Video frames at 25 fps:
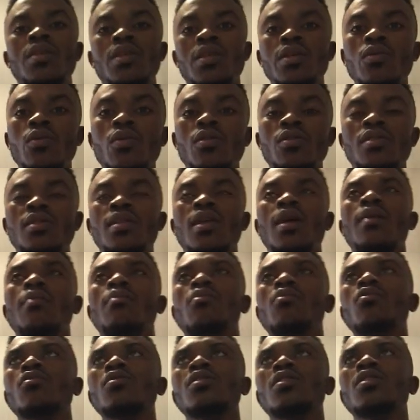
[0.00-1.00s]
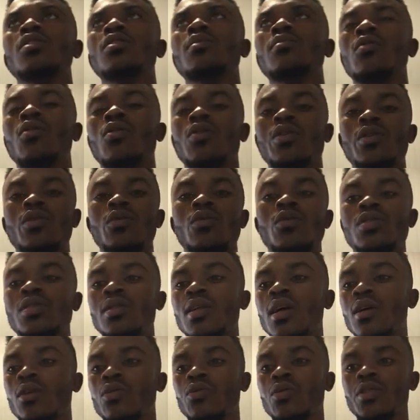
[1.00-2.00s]
he was not Muslim or he was
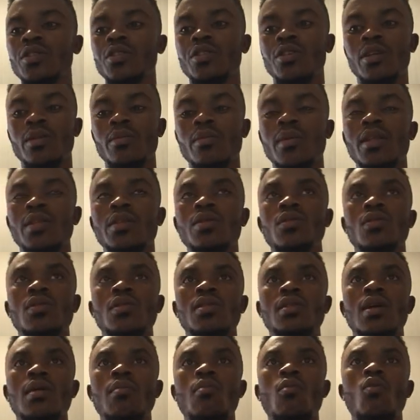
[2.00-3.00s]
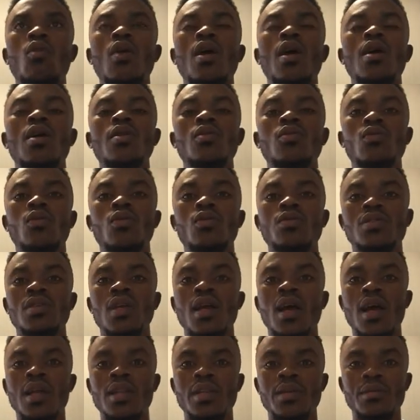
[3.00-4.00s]
not Christian, but he was someone who
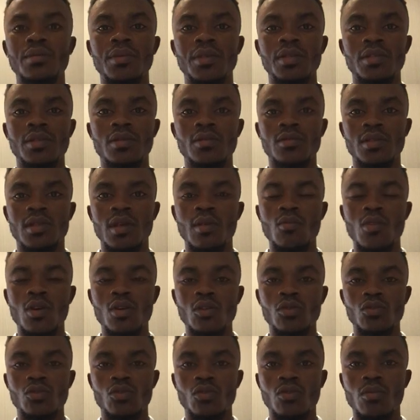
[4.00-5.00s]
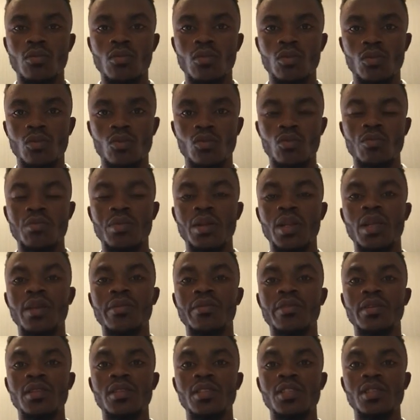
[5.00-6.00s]
was animist, someone who was
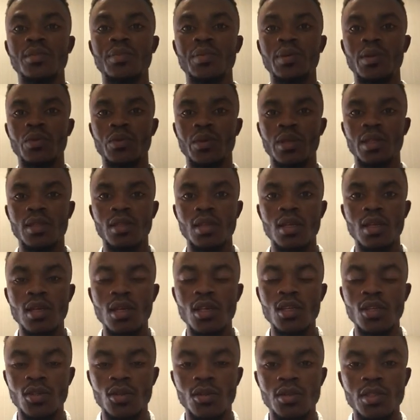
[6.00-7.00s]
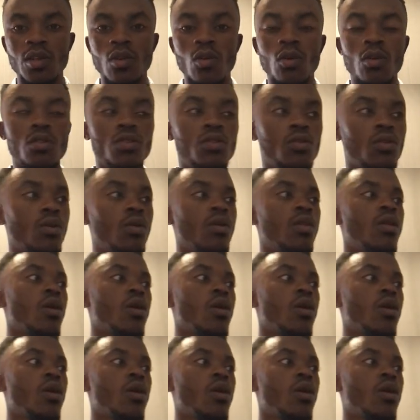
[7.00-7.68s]
believe in spirit. So they was